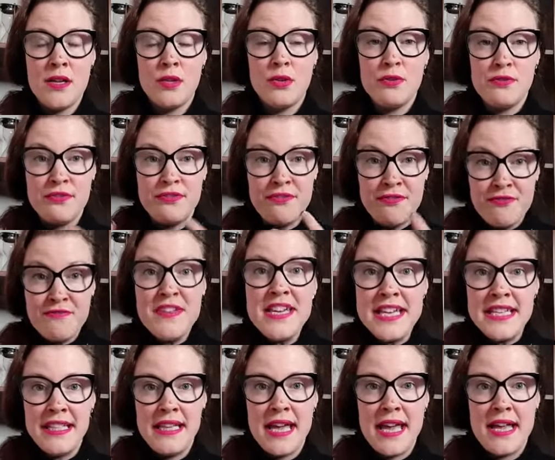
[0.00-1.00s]
to
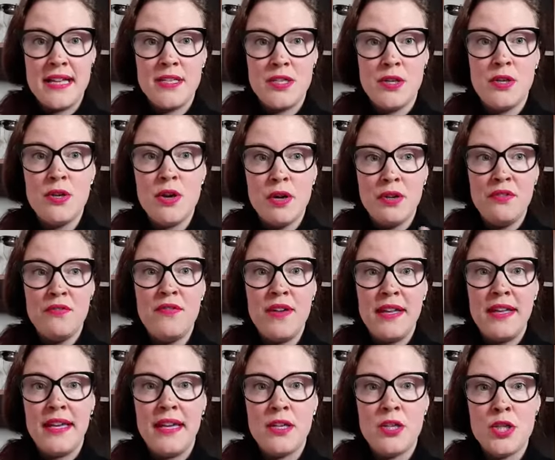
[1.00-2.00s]
feel it, you're not
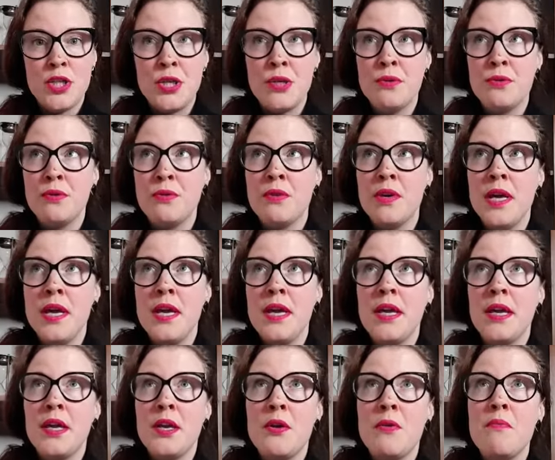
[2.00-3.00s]
willing to,
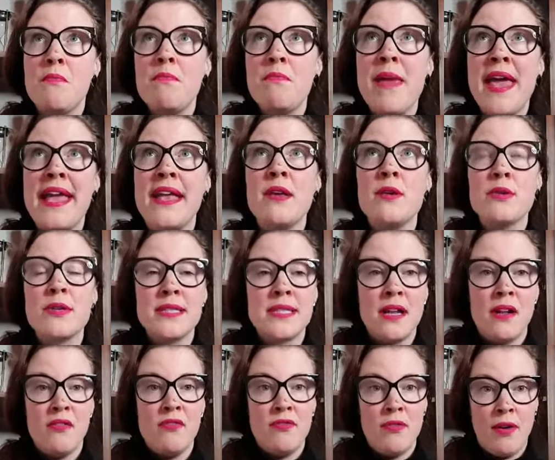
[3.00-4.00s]
you know, make
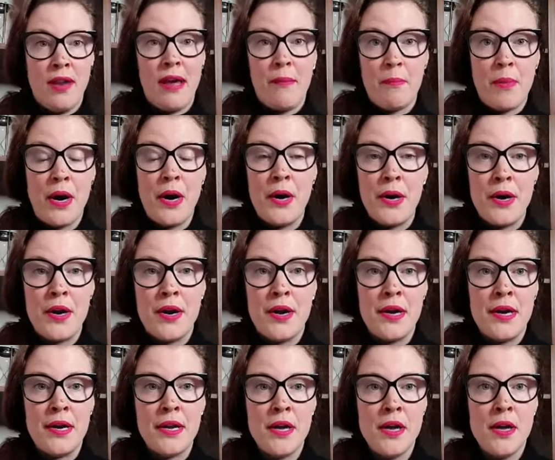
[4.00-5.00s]
yourself fall apart,